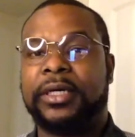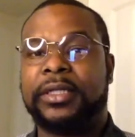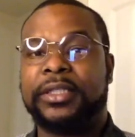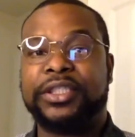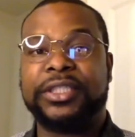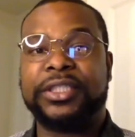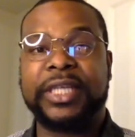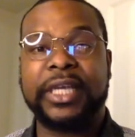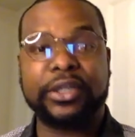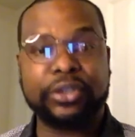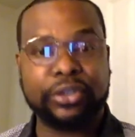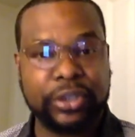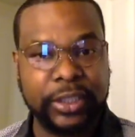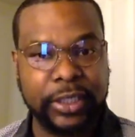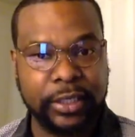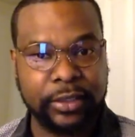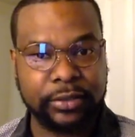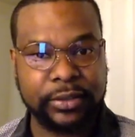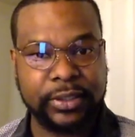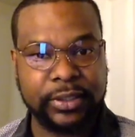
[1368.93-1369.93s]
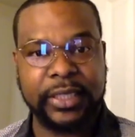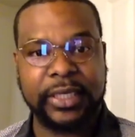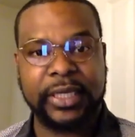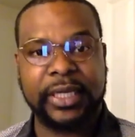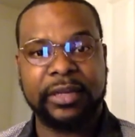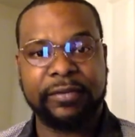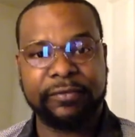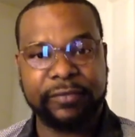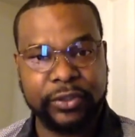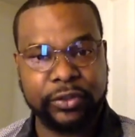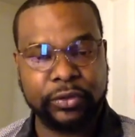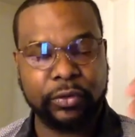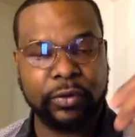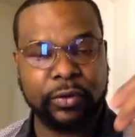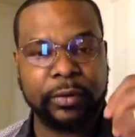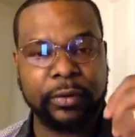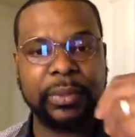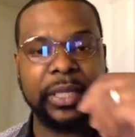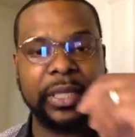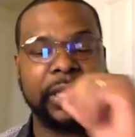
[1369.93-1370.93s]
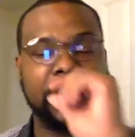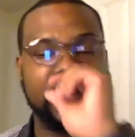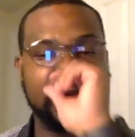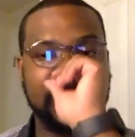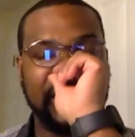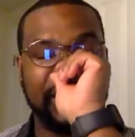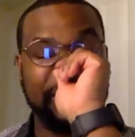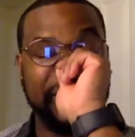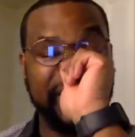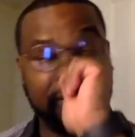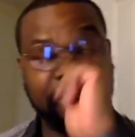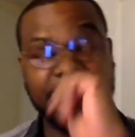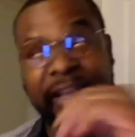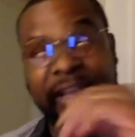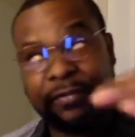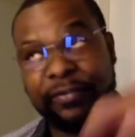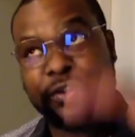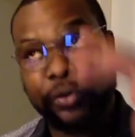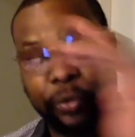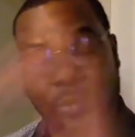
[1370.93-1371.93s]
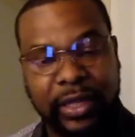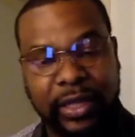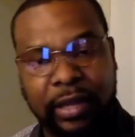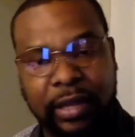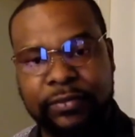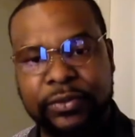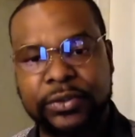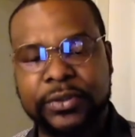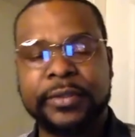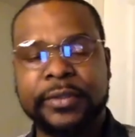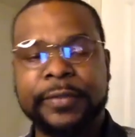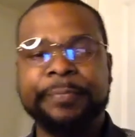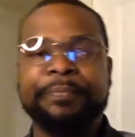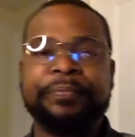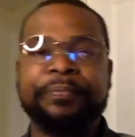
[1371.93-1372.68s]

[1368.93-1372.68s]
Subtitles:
sales channel data, inventory levels.